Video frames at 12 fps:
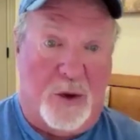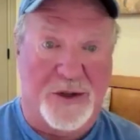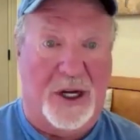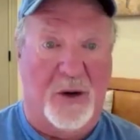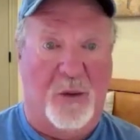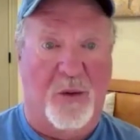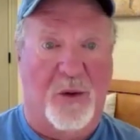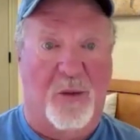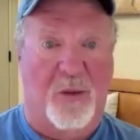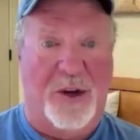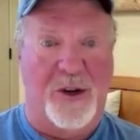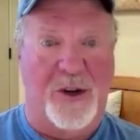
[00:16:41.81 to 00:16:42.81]
So
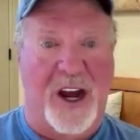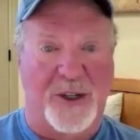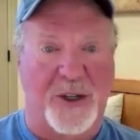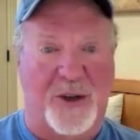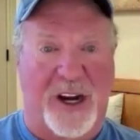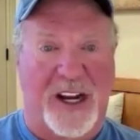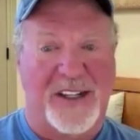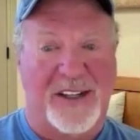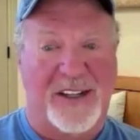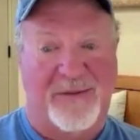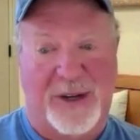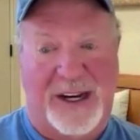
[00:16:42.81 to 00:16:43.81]
when you're not
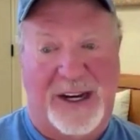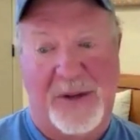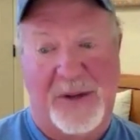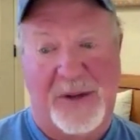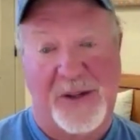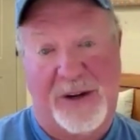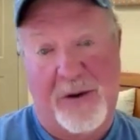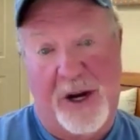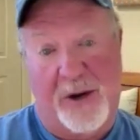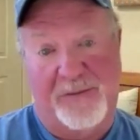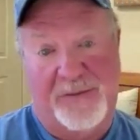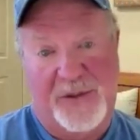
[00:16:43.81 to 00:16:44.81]
stressed, what happens? We
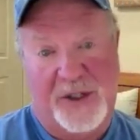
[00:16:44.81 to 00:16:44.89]
grow.